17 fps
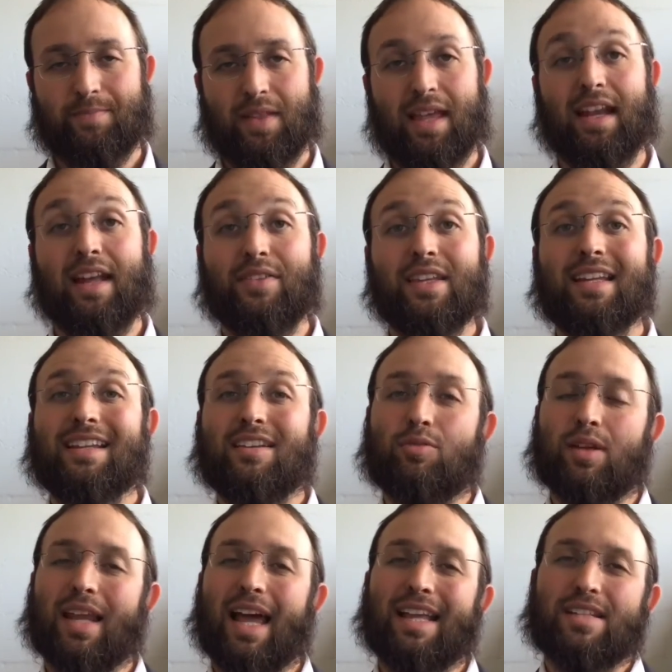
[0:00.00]
and I think it
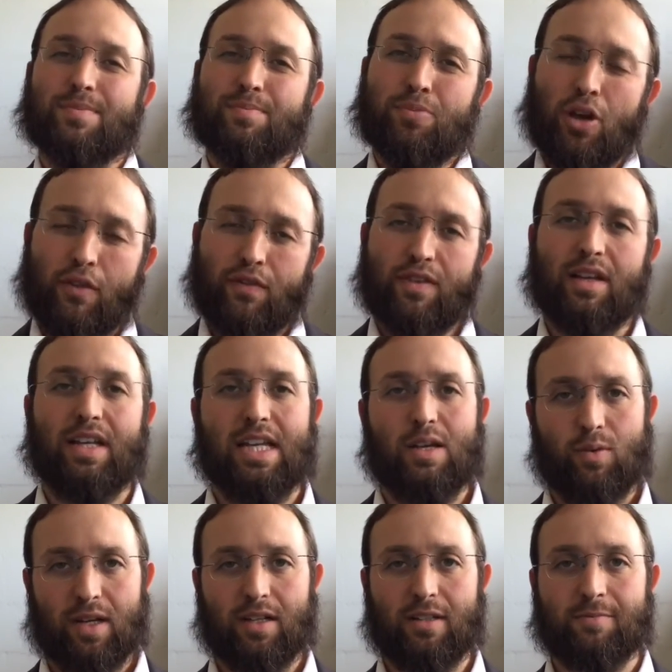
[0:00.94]
relates perfectly
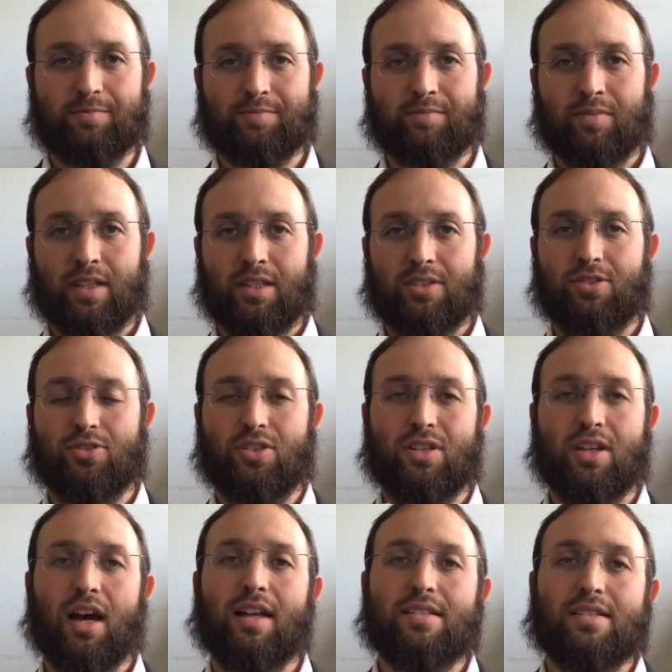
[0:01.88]
well to
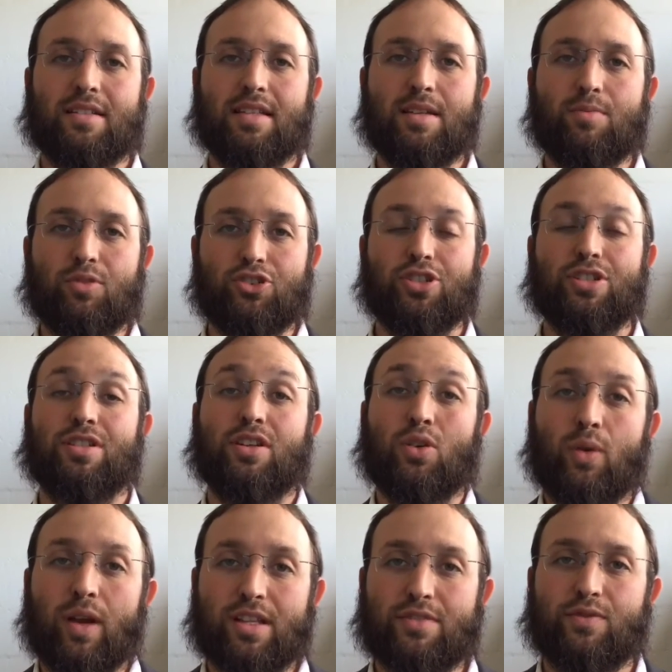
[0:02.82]
tonight's theme, which is the
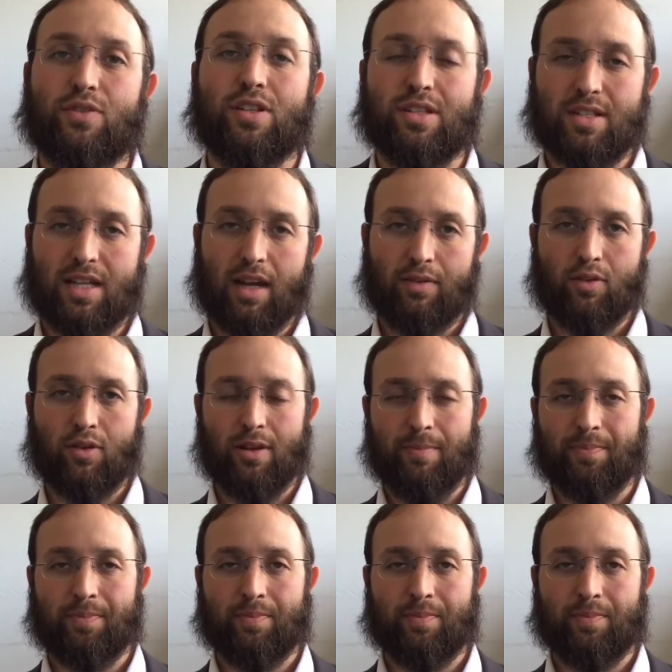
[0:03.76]
quest for discovery.